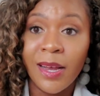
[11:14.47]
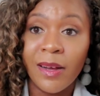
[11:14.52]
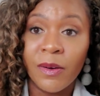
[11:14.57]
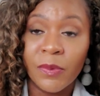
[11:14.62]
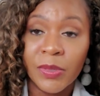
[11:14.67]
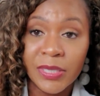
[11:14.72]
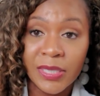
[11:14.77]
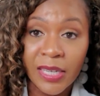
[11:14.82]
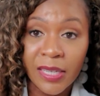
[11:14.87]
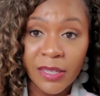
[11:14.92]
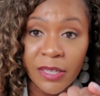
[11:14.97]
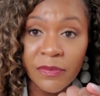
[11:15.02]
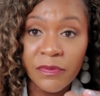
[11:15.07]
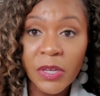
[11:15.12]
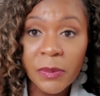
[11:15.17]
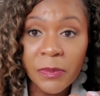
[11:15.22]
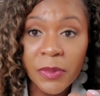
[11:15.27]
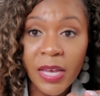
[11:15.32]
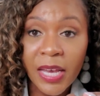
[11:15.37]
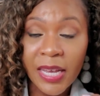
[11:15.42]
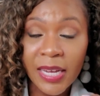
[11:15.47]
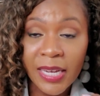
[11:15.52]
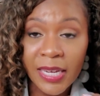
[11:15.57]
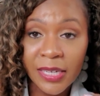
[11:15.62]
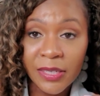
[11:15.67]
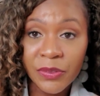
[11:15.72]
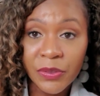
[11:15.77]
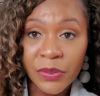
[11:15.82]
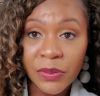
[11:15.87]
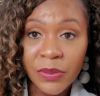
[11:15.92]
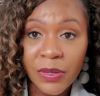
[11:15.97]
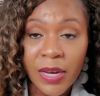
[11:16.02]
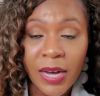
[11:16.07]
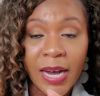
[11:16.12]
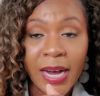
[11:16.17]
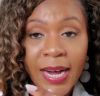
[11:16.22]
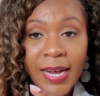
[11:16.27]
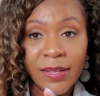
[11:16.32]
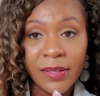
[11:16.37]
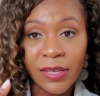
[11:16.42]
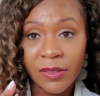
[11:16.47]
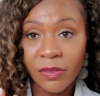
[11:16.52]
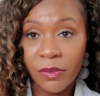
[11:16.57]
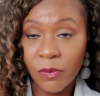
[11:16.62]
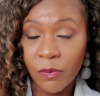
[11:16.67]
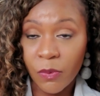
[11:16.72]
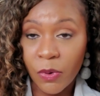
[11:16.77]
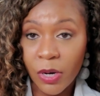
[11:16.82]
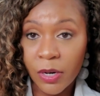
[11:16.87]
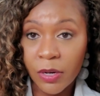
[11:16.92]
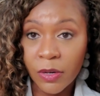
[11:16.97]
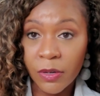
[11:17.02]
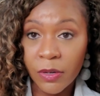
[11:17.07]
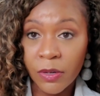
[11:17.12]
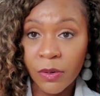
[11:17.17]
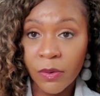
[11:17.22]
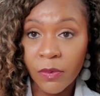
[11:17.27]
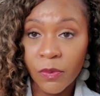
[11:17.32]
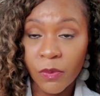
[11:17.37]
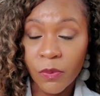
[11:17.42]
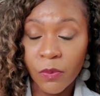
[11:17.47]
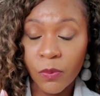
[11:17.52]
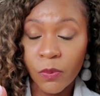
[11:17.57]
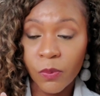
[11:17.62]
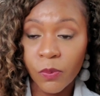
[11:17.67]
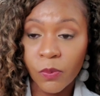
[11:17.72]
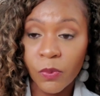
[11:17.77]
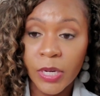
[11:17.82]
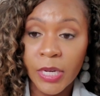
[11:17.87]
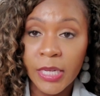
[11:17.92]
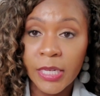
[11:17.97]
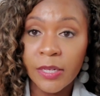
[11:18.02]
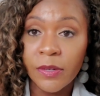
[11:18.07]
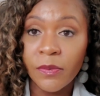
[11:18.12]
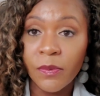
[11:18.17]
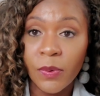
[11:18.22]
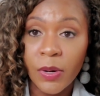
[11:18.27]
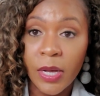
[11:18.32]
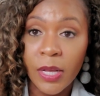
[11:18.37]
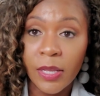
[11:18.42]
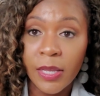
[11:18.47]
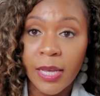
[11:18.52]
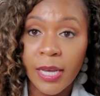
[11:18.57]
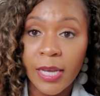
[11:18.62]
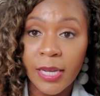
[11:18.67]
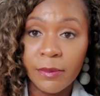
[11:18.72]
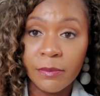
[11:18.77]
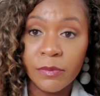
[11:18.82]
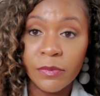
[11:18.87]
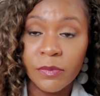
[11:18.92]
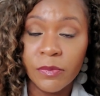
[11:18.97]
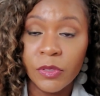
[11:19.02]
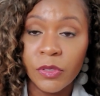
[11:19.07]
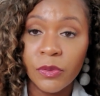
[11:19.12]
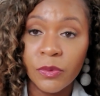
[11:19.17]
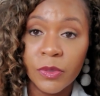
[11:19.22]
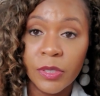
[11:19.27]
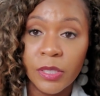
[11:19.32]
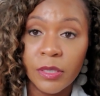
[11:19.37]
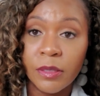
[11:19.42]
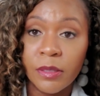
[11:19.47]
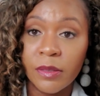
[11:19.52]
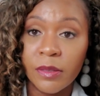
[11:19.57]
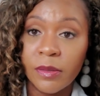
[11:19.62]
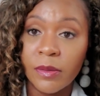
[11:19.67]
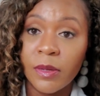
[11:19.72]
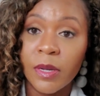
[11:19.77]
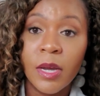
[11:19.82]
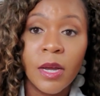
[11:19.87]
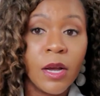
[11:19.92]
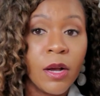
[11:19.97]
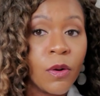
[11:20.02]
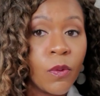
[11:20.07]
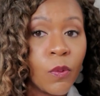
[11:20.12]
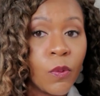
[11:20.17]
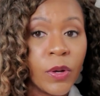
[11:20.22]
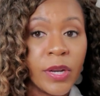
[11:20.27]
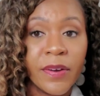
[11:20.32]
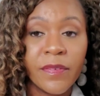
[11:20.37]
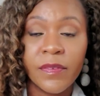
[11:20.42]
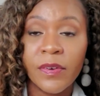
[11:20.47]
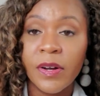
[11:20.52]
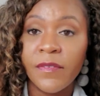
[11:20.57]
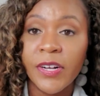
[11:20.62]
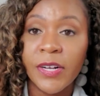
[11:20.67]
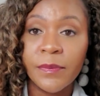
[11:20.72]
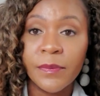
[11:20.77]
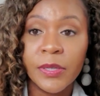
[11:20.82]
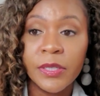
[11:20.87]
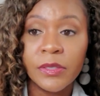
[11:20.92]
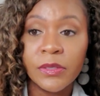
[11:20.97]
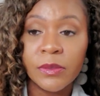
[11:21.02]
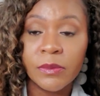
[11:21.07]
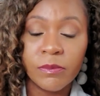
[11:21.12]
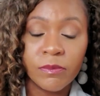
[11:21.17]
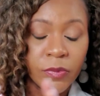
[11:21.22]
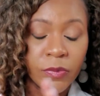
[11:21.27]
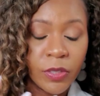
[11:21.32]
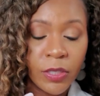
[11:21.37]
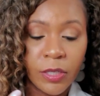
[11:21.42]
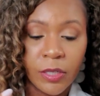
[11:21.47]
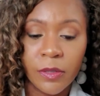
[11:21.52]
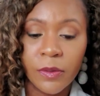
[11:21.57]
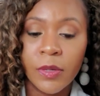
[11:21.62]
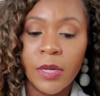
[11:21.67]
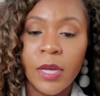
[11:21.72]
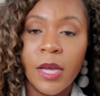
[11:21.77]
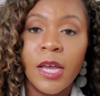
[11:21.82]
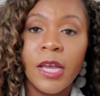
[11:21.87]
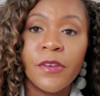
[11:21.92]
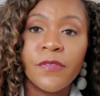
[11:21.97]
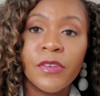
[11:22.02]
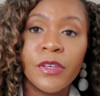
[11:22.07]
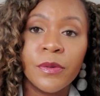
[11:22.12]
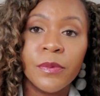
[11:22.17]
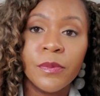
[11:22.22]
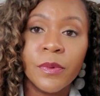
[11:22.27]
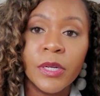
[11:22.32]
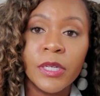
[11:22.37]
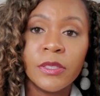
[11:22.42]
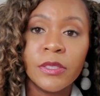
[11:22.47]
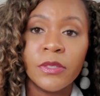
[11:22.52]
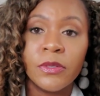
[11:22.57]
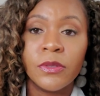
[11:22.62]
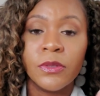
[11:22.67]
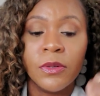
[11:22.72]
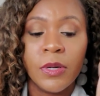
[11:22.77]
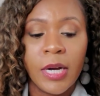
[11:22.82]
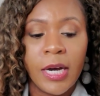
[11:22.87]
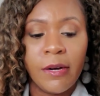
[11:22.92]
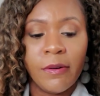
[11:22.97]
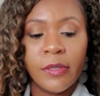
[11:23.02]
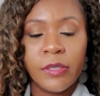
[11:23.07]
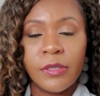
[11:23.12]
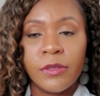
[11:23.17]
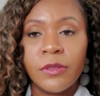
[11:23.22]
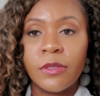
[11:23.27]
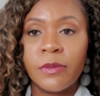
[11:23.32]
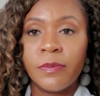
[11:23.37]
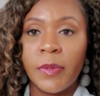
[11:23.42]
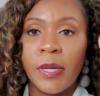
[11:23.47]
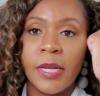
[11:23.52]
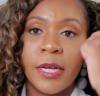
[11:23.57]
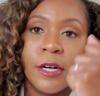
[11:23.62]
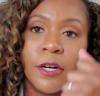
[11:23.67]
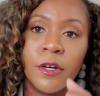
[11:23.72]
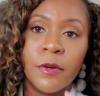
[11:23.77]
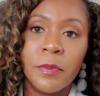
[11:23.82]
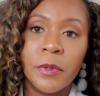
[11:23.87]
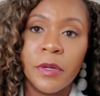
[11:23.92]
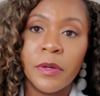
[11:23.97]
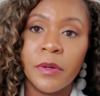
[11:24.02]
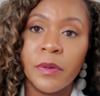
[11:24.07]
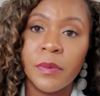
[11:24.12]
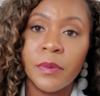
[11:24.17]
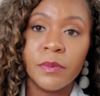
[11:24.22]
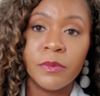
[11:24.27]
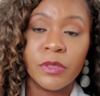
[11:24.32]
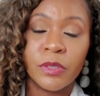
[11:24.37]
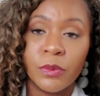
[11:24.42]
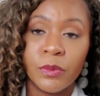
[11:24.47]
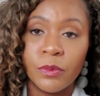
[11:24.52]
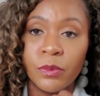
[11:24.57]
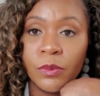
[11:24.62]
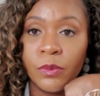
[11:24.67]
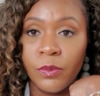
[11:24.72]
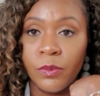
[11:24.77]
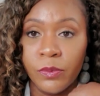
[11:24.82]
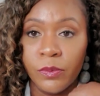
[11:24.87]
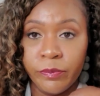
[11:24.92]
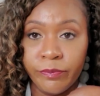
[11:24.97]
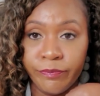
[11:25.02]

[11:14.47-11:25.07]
Once I lift up that handle, I let the water run while I'm doing whatever I want. You know, if you want to, I would use my elbow to